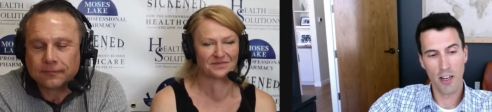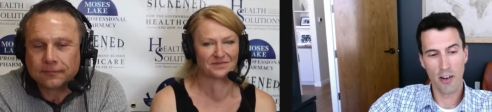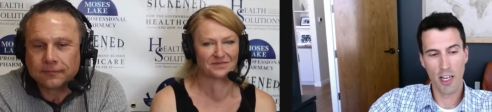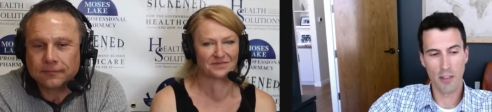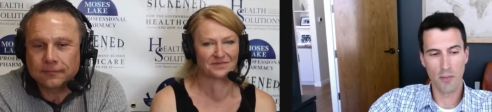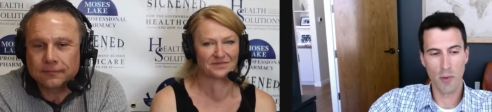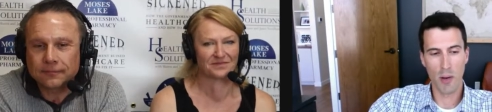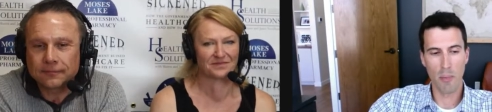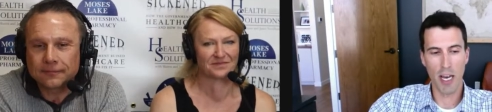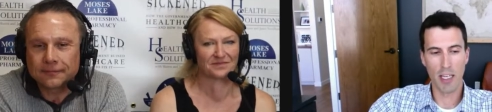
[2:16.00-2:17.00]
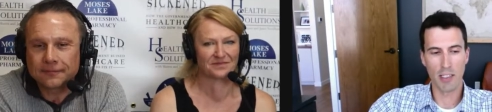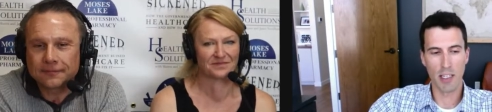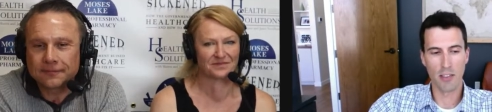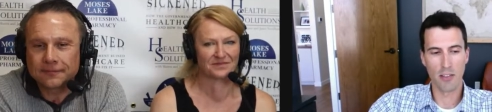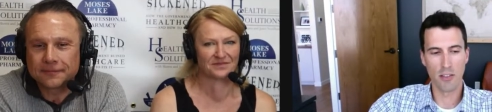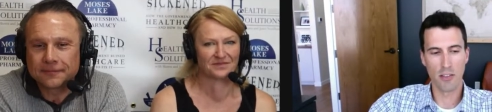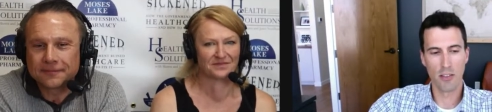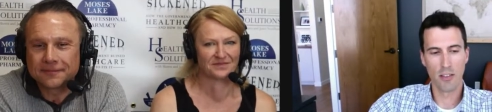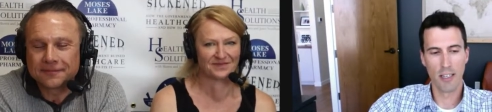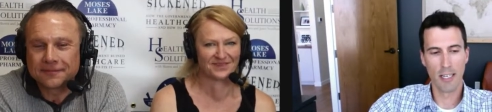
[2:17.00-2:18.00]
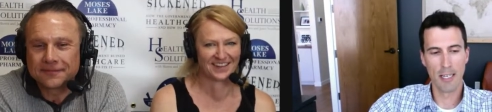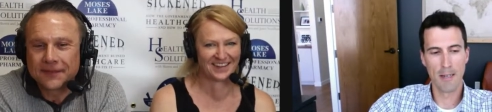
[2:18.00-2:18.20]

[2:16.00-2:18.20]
Speaker 1: you're asking for my biased answers.